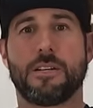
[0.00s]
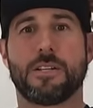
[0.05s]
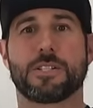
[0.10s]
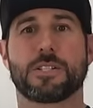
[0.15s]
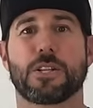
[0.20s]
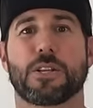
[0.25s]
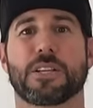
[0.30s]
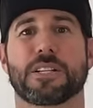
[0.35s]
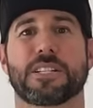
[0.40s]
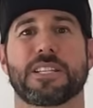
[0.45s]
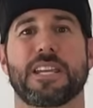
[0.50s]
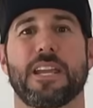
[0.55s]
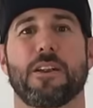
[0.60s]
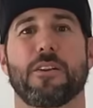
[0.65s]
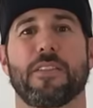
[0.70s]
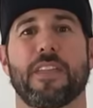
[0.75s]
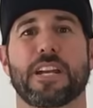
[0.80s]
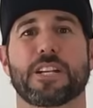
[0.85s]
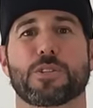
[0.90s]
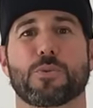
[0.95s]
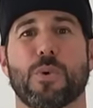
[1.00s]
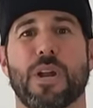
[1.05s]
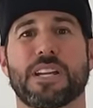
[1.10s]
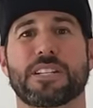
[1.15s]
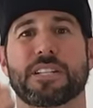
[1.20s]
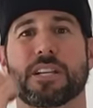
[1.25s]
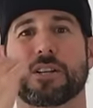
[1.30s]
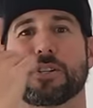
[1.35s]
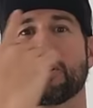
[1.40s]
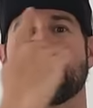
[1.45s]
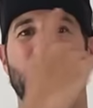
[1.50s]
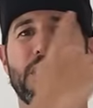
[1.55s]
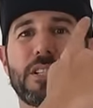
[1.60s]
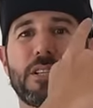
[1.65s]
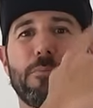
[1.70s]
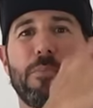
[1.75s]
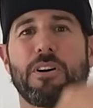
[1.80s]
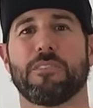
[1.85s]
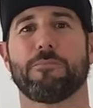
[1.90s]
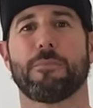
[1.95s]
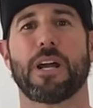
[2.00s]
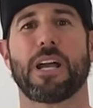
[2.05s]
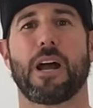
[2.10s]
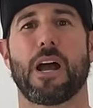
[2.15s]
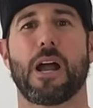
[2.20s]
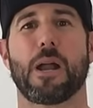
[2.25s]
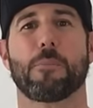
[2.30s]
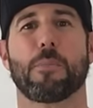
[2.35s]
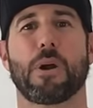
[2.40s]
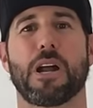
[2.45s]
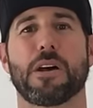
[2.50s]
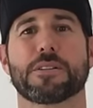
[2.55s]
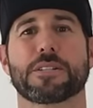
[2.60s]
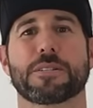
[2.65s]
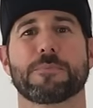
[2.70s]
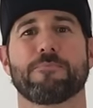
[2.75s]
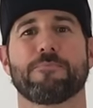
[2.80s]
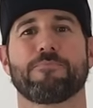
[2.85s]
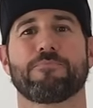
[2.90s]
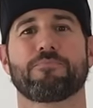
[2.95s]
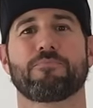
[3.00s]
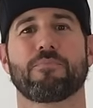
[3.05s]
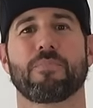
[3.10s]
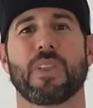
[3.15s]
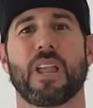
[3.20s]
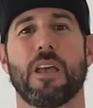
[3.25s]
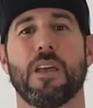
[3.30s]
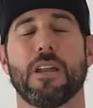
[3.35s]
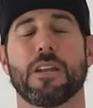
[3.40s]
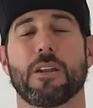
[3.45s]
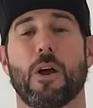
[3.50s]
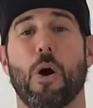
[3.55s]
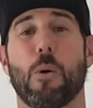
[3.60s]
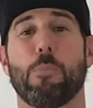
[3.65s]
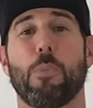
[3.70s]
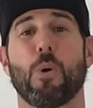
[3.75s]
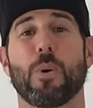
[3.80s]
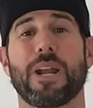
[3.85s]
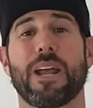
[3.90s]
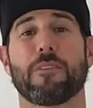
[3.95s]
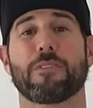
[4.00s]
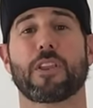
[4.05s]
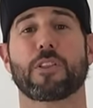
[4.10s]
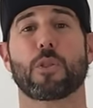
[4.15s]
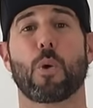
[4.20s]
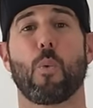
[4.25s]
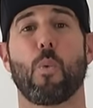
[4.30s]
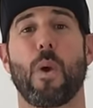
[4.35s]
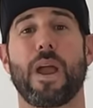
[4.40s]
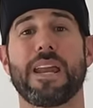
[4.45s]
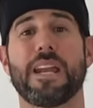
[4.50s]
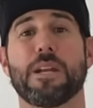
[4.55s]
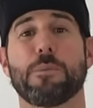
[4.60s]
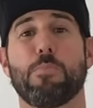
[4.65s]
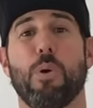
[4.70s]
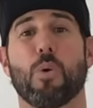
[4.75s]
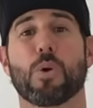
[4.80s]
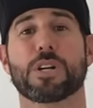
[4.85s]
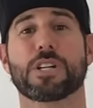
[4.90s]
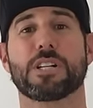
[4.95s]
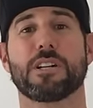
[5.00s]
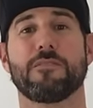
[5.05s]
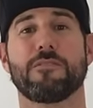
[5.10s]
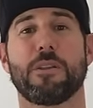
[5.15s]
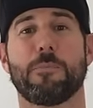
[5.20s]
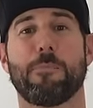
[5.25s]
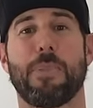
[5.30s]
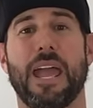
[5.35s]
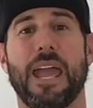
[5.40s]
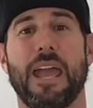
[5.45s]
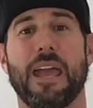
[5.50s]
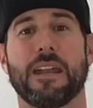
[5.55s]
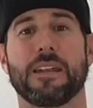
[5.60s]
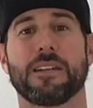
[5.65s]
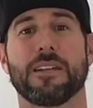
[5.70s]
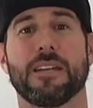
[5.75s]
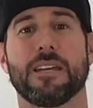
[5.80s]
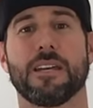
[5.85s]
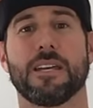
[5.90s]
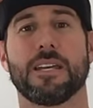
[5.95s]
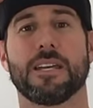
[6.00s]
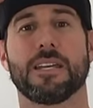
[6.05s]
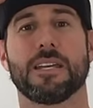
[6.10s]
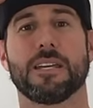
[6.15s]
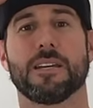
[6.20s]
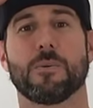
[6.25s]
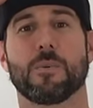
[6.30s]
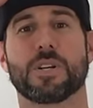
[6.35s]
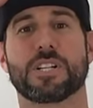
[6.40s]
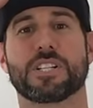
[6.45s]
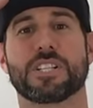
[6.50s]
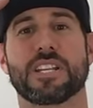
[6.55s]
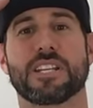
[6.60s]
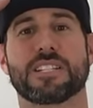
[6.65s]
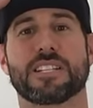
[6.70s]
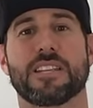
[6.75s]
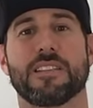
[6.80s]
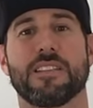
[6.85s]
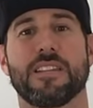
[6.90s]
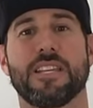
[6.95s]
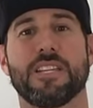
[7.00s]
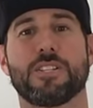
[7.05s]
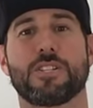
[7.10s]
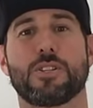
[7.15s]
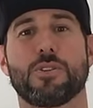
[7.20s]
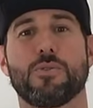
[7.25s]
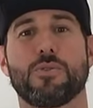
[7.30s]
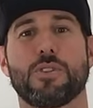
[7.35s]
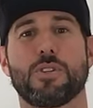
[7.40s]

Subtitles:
So you can see here that it's resting just above my eyebrows. Now, I'll point out that the weighted portion of the band, which sits in these 2